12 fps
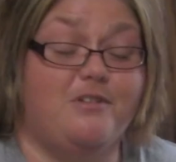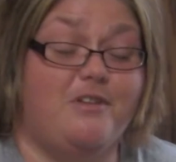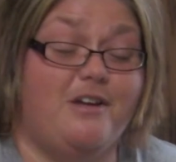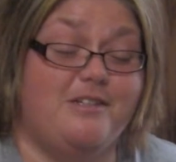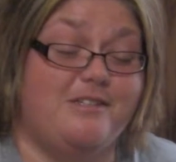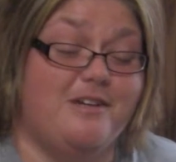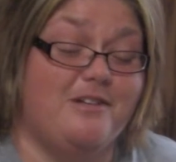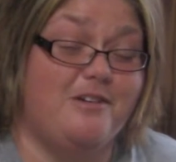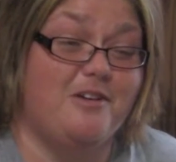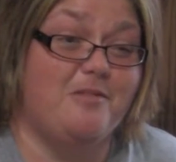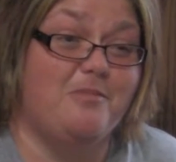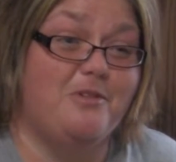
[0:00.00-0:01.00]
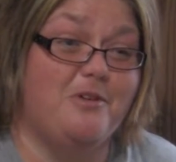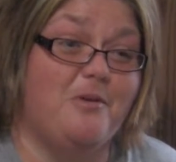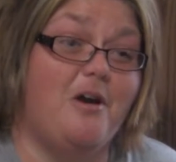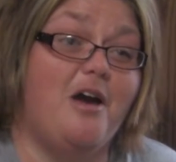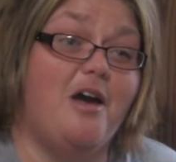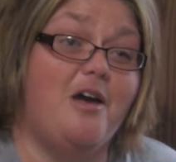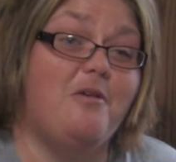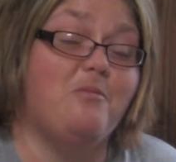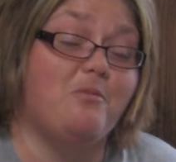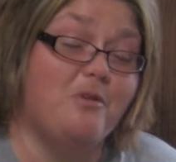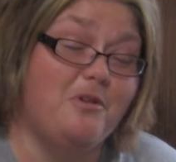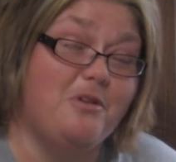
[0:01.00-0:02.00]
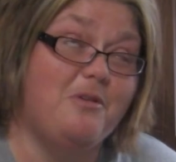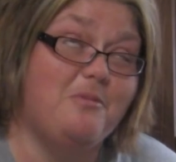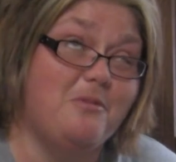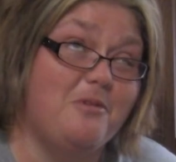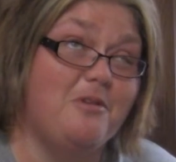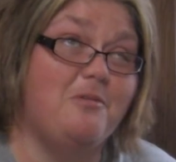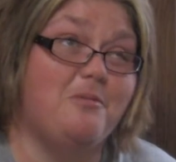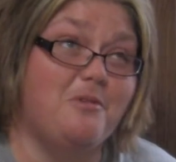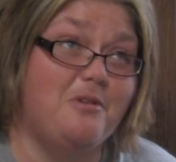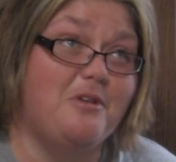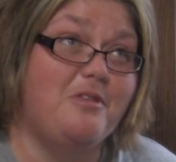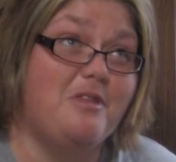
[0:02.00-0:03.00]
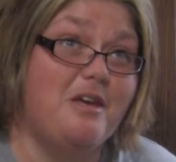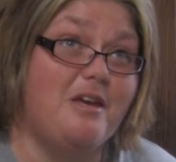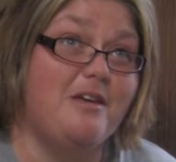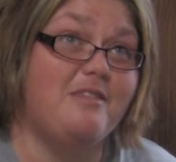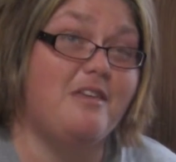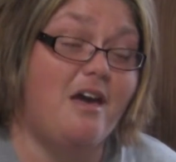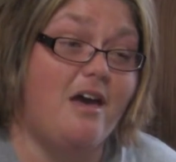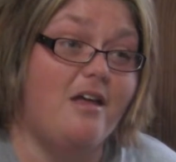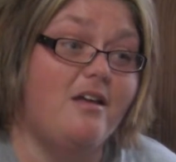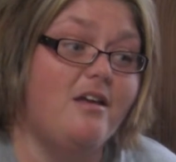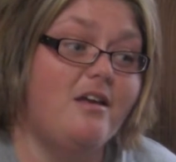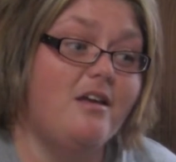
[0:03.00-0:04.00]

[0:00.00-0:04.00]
to light Sinclair at blue. I really, really, really think that